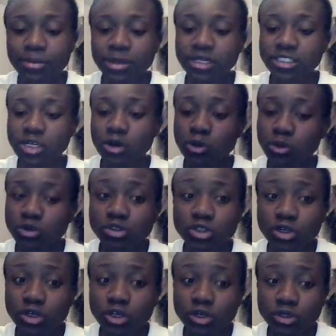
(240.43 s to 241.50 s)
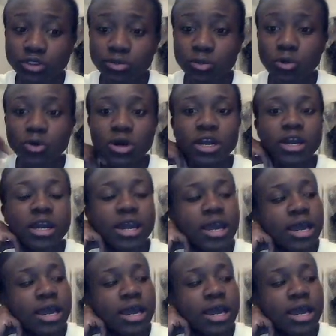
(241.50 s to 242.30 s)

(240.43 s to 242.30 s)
hair because it holds the curls more,